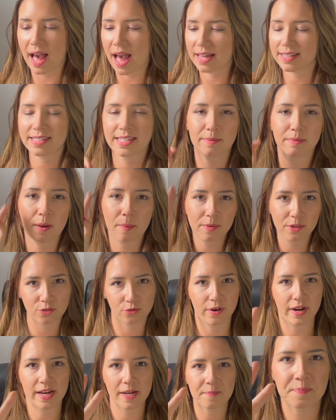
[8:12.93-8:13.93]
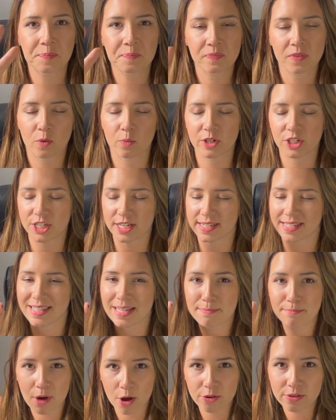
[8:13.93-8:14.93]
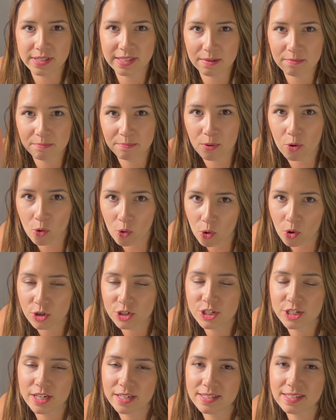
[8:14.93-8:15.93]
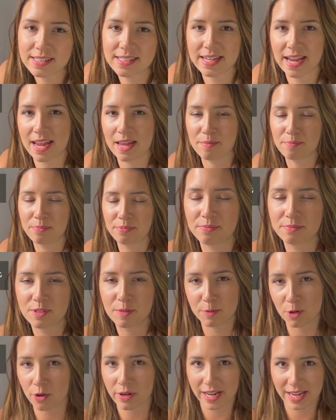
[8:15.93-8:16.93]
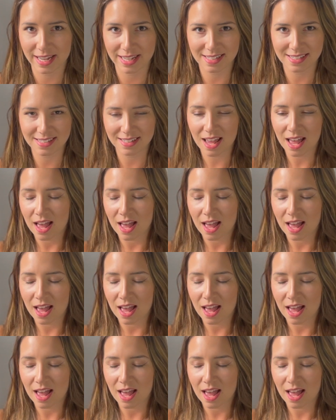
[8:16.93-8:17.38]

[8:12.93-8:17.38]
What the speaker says: And tip number 3, which is the most important tip, to be honest,